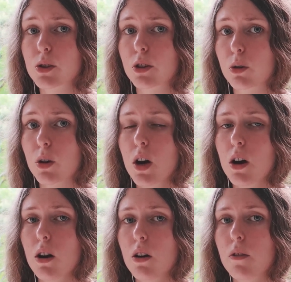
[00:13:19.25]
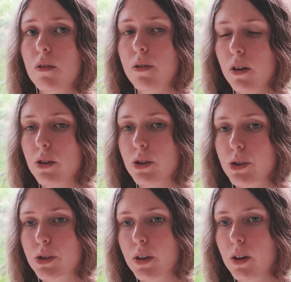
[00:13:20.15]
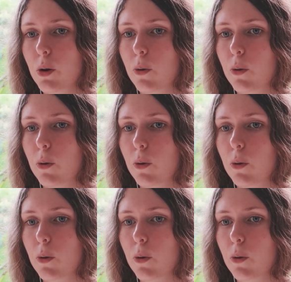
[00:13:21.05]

So first,